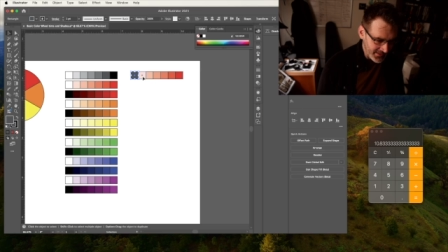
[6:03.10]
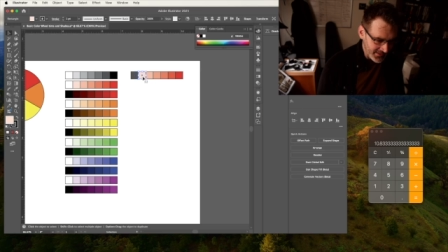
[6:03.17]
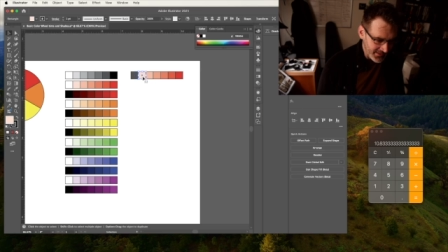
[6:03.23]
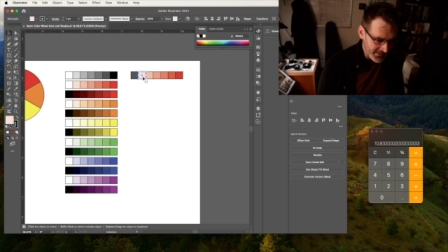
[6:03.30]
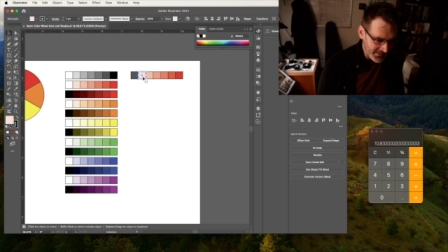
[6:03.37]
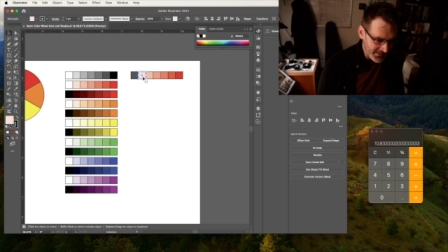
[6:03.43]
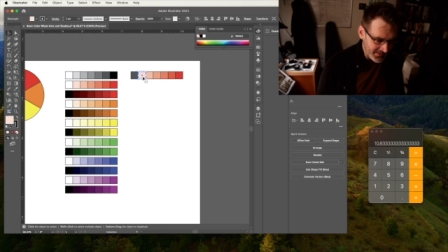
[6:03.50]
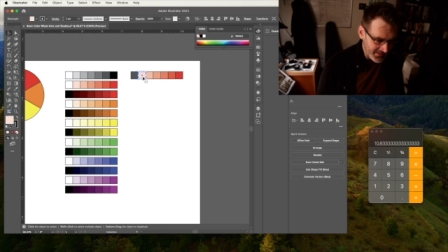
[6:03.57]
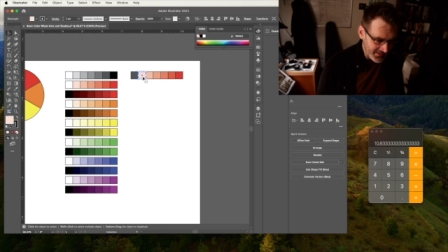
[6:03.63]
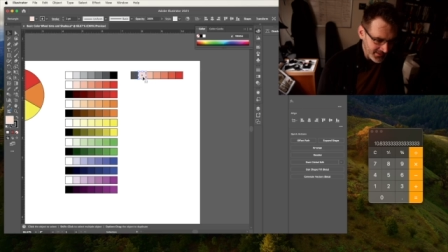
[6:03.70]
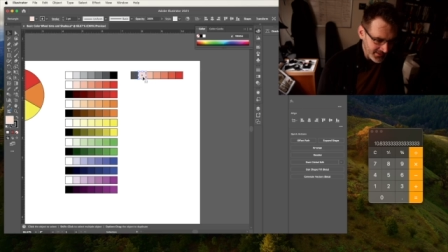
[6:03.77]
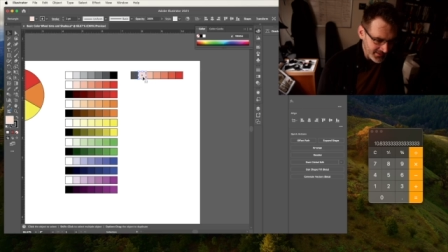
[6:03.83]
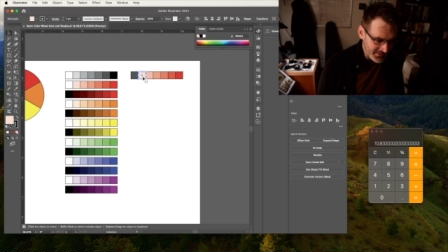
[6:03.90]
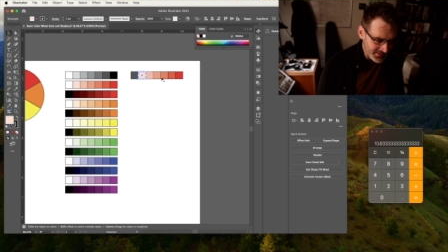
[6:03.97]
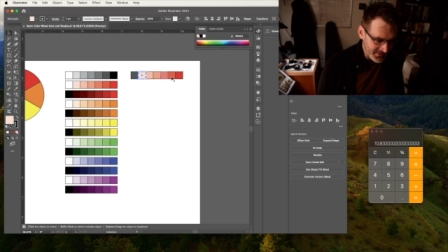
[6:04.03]

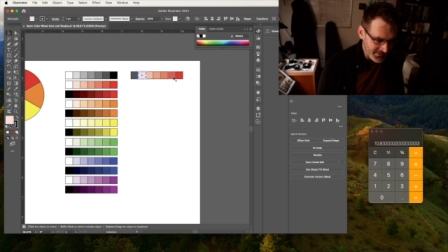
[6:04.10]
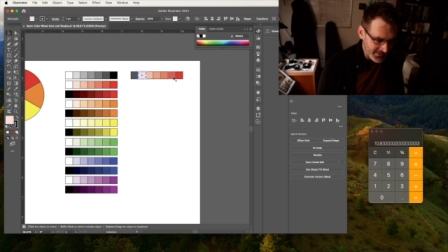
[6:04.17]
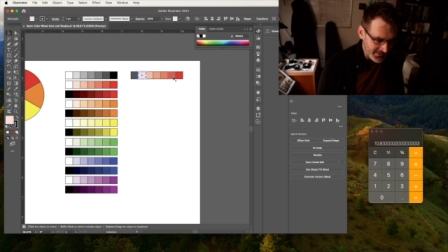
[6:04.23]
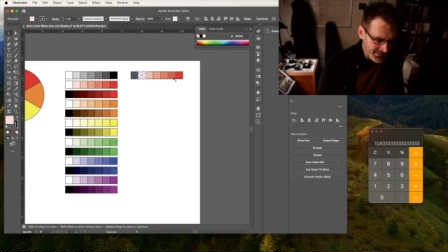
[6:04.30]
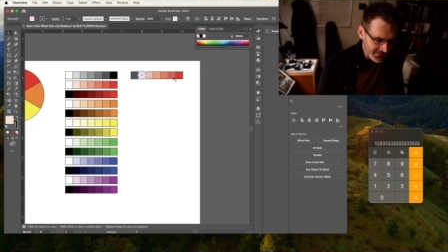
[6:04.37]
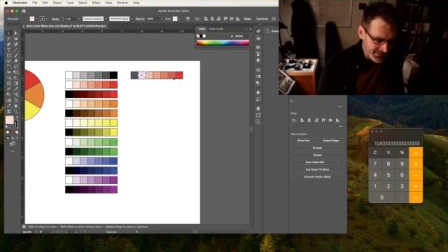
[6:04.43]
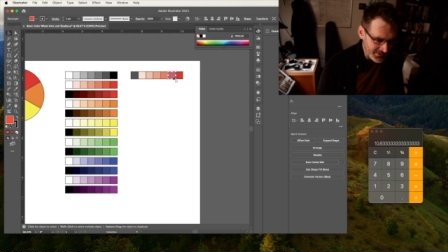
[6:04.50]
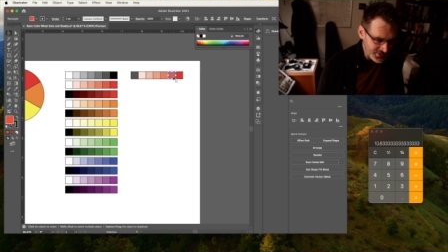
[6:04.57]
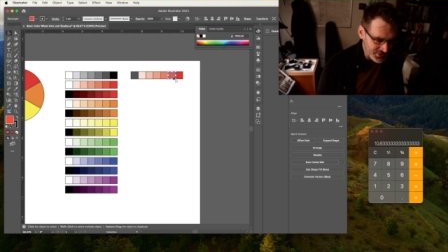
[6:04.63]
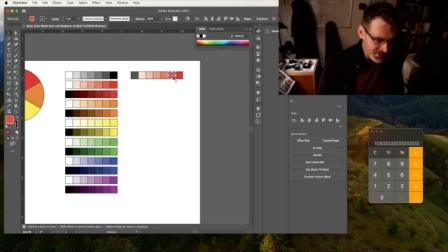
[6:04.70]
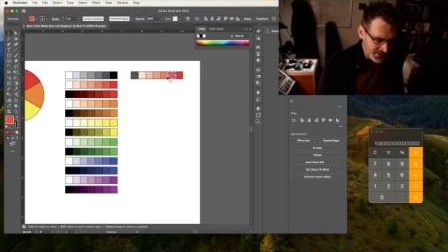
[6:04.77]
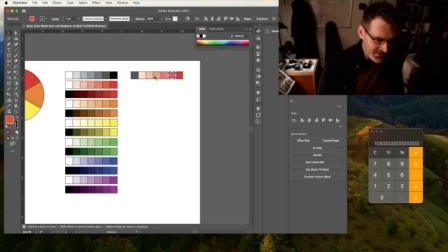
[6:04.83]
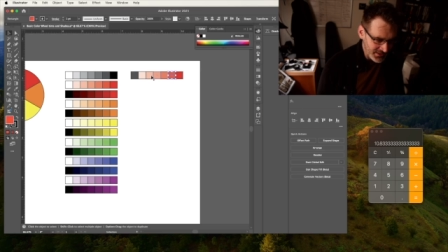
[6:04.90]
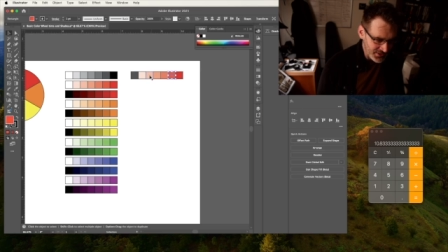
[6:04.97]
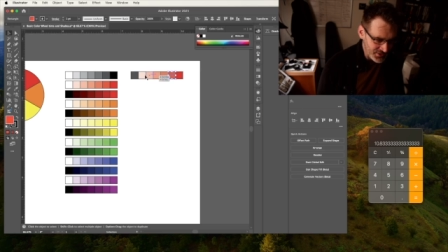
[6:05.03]
I
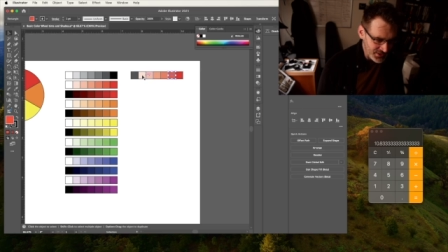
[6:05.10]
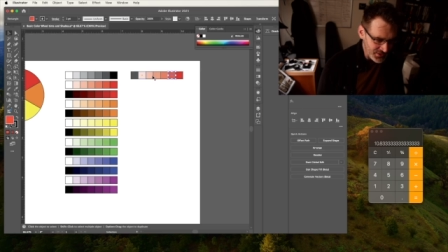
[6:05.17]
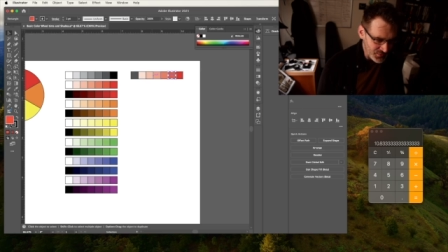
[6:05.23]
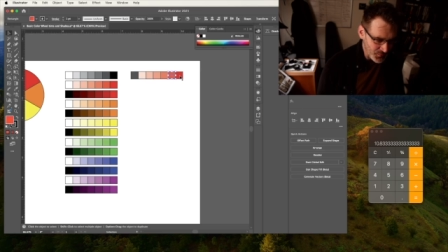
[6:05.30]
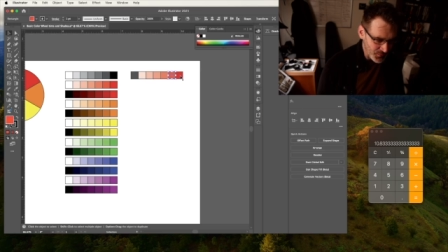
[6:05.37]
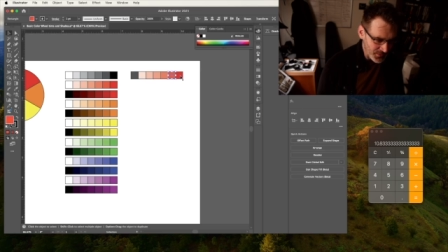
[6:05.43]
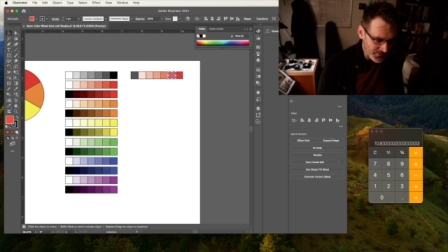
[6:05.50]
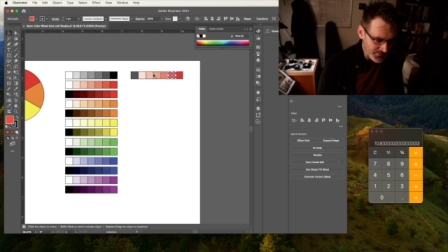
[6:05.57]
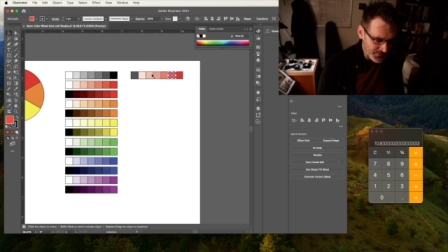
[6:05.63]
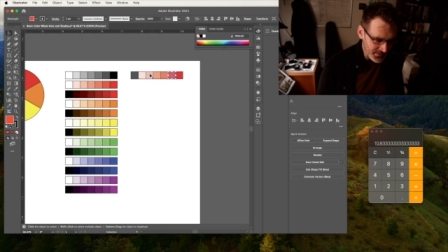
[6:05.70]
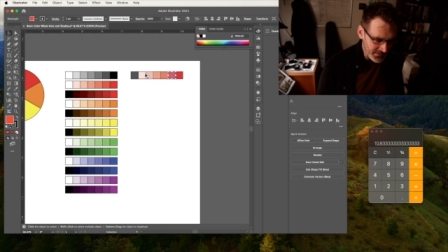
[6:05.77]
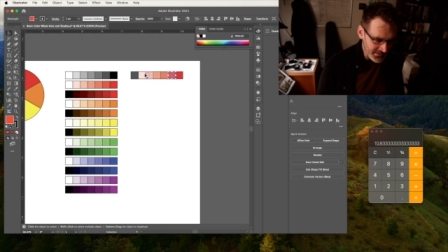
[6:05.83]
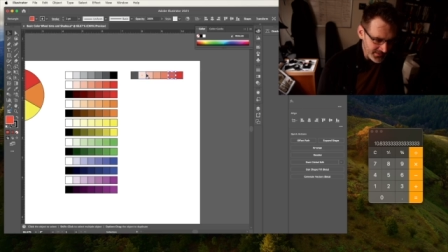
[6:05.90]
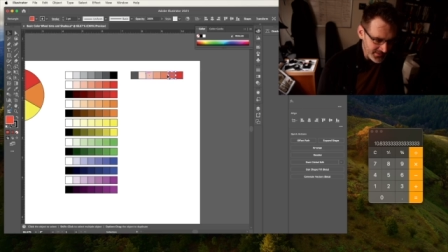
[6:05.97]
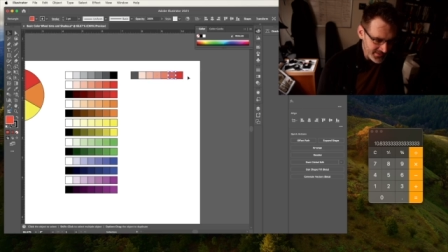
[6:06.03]
change each one of
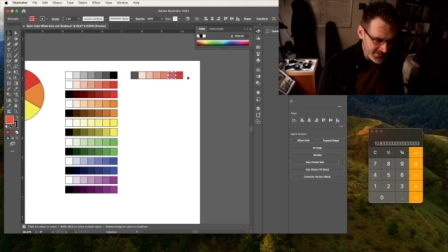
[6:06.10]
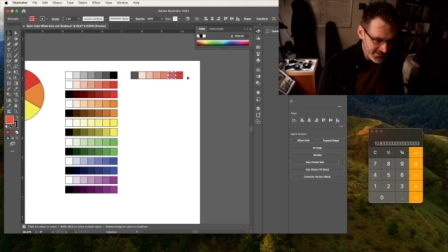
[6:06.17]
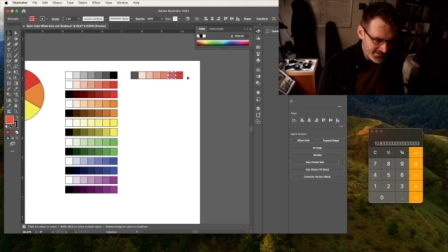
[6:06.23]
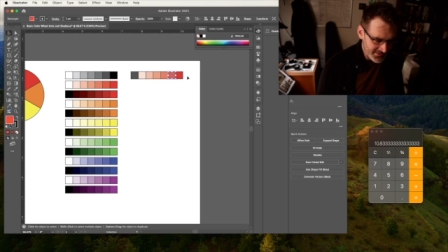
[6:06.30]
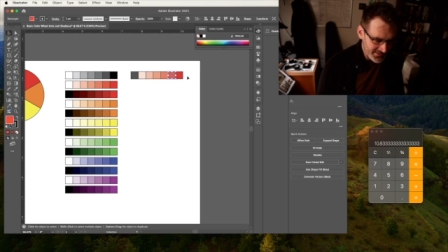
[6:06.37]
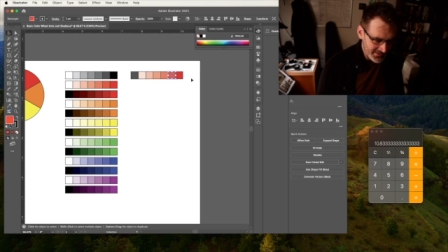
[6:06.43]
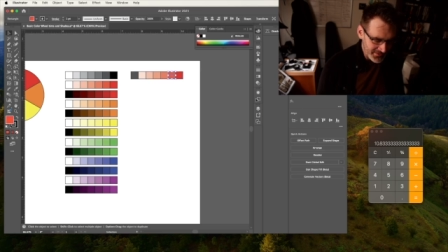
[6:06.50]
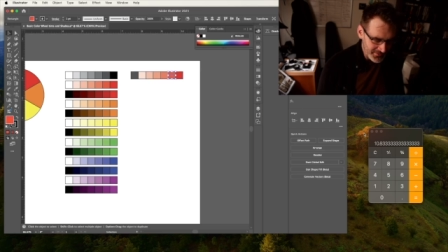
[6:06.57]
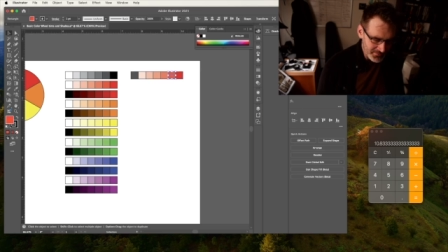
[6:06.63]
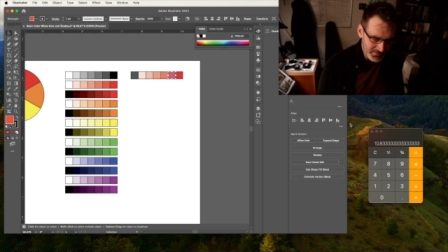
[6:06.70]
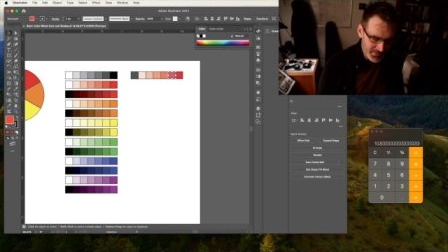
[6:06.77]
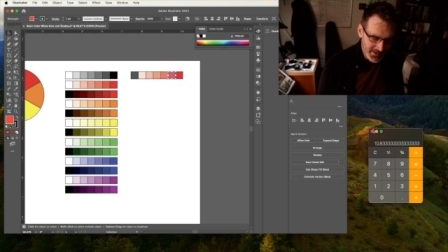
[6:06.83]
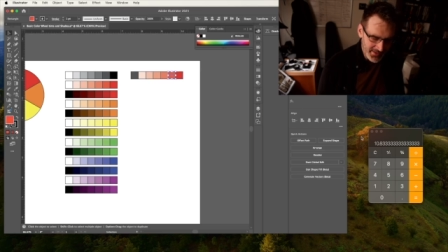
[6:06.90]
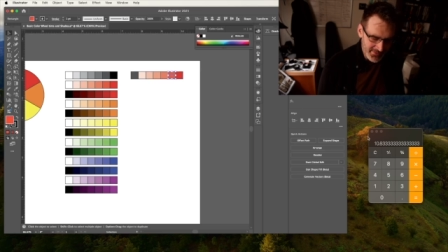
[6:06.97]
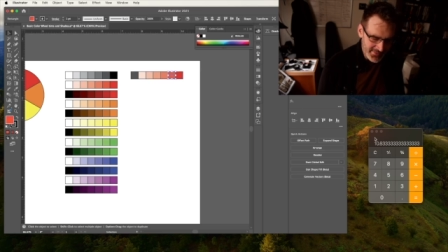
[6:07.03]
these
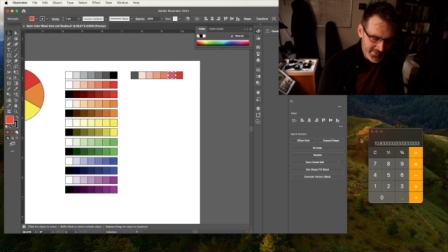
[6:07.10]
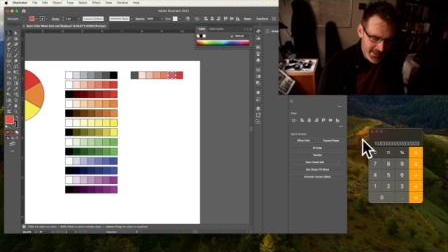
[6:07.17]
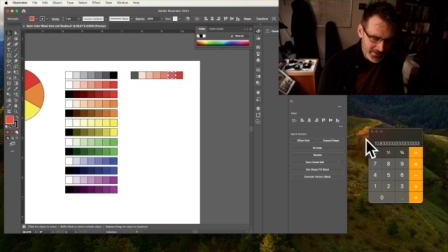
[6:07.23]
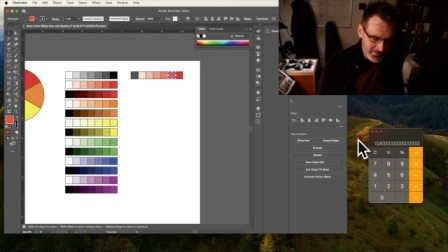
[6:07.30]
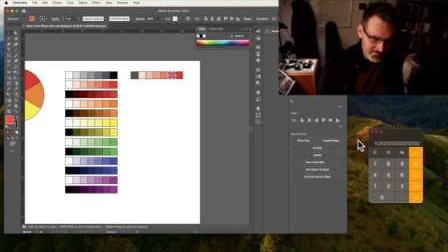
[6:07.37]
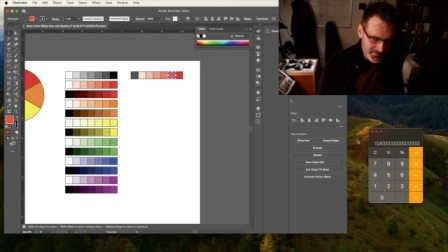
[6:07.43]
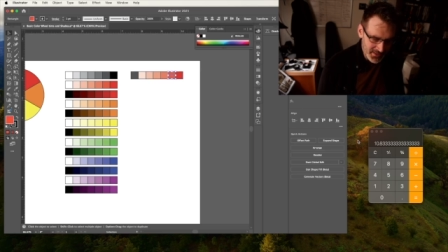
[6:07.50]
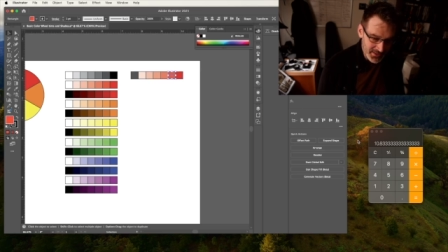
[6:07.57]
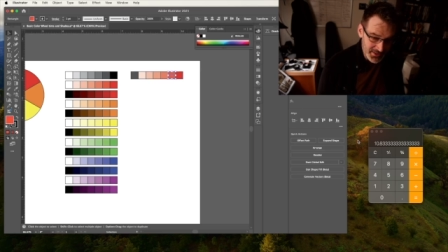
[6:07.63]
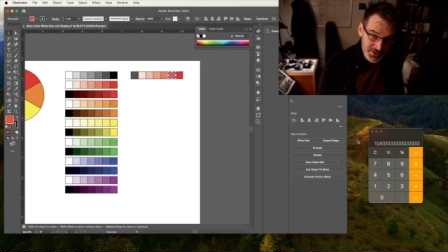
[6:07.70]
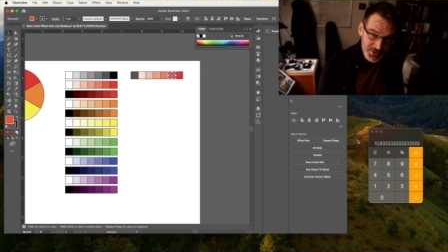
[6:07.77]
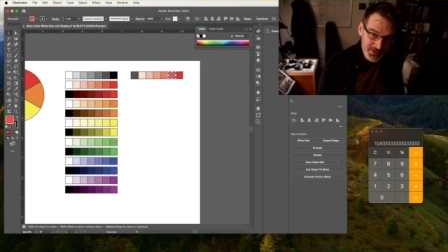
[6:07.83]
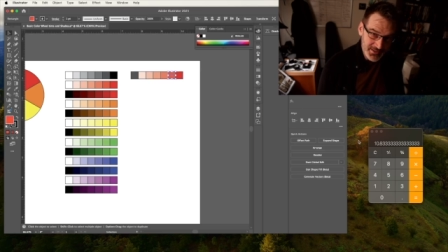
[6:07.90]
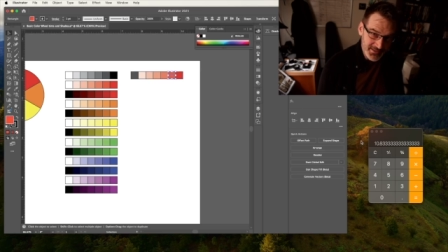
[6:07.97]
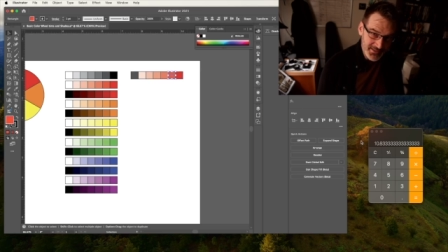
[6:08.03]
by that
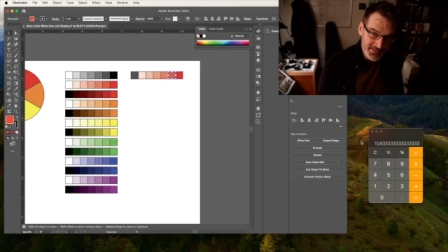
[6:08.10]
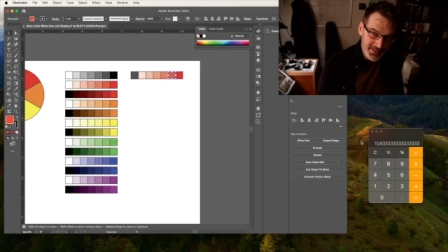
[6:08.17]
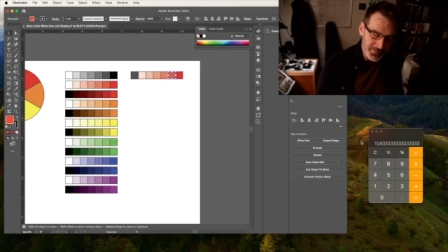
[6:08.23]
much,